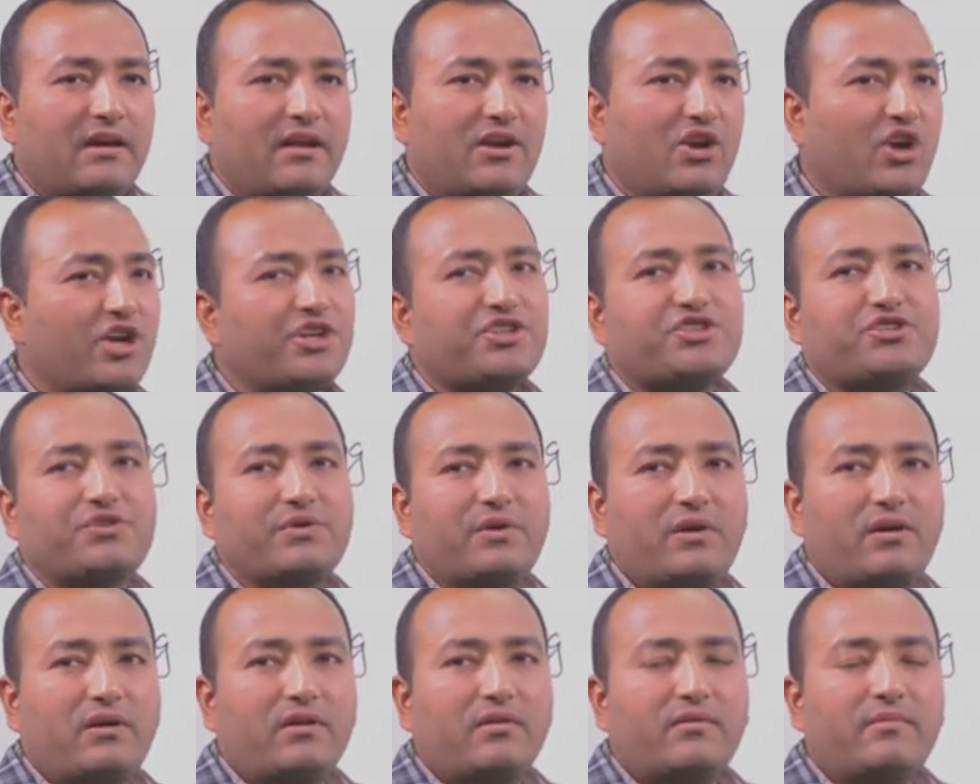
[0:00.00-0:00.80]
not
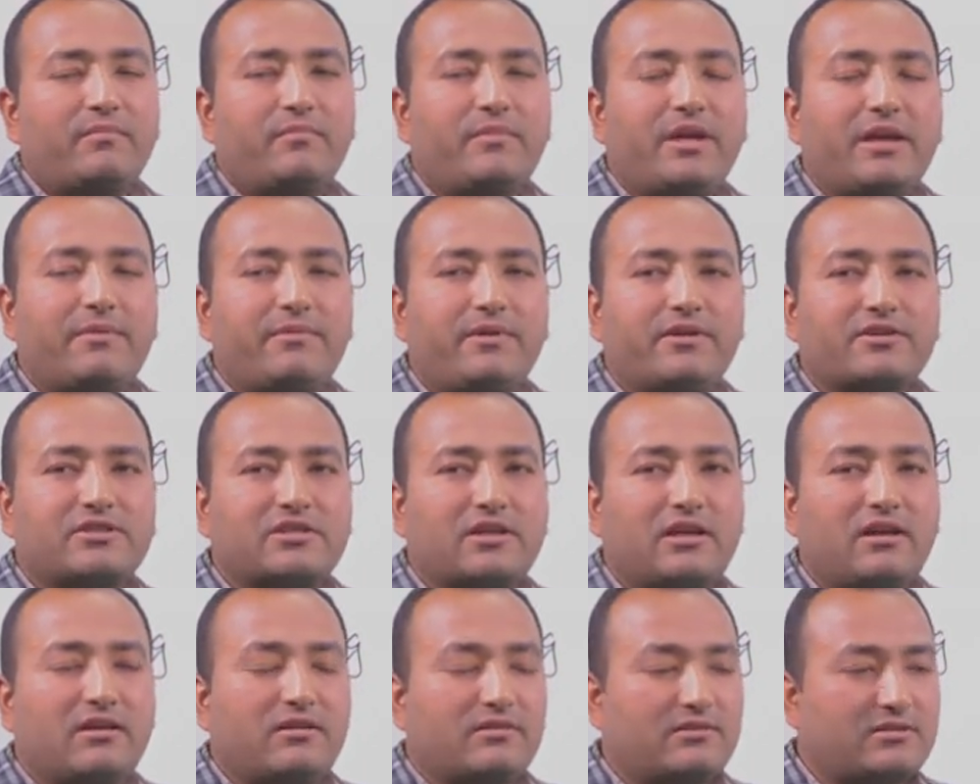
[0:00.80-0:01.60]
sure, maybe
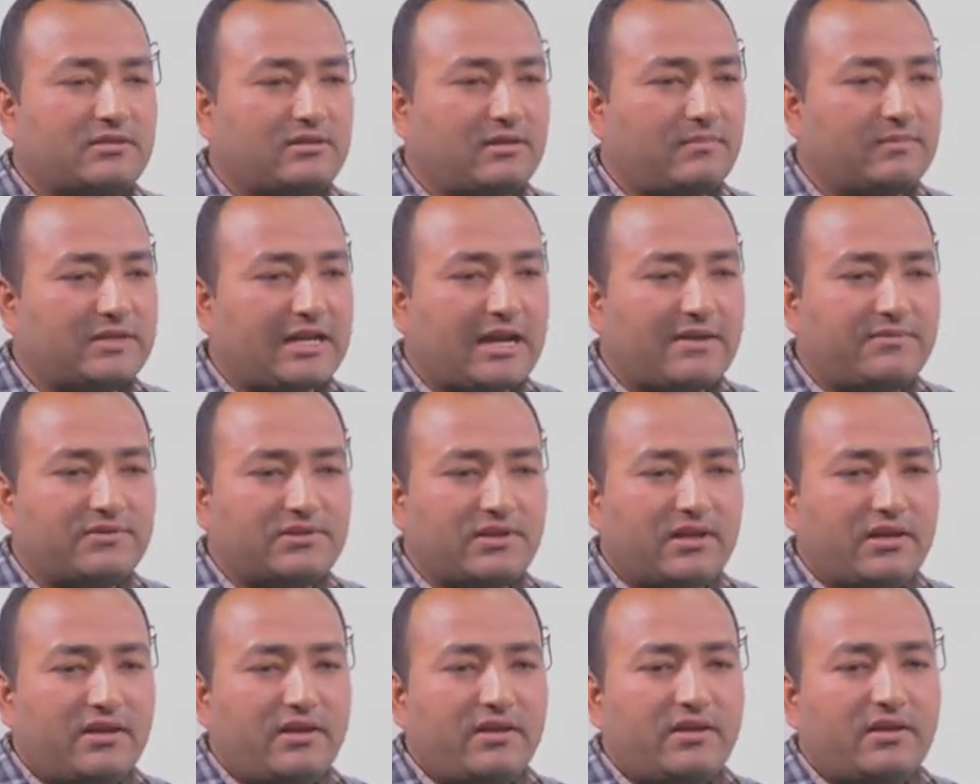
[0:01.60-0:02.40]

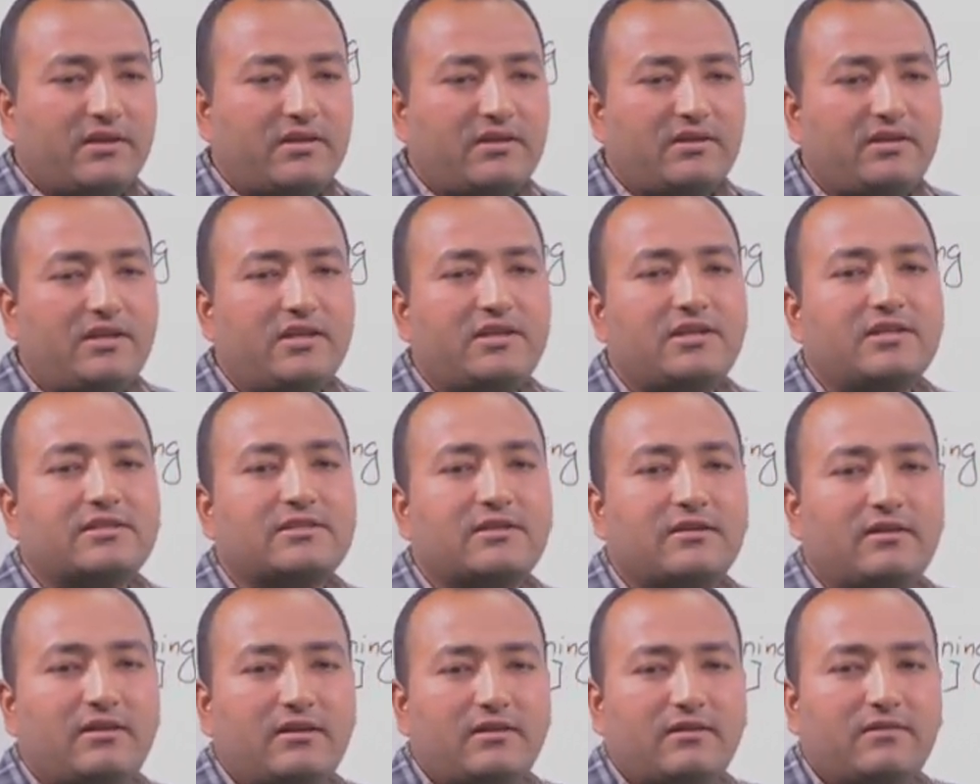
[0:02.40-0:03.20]
sometimes it is